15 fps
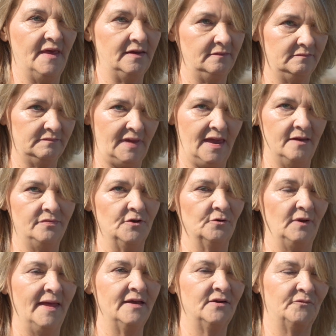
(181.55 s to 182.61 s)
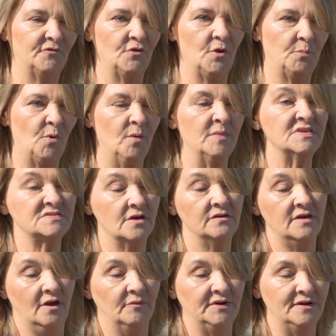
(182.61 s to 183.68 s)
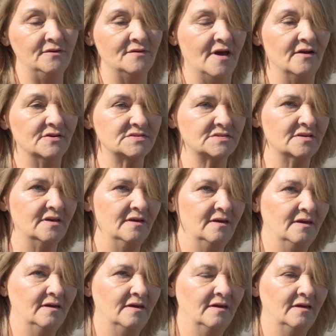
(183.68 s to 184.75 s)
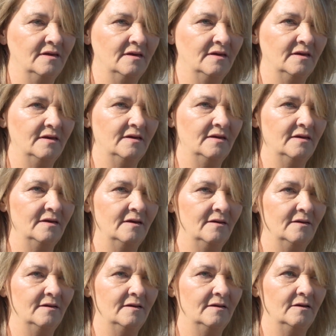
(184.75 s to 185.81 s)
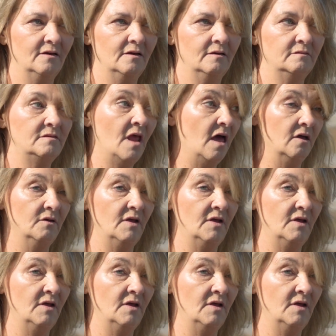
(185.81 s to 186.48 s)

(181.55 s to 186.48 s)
they can't, they're late for their appointment. So yeah, we do notice. And that doesn't happen anymore? No, it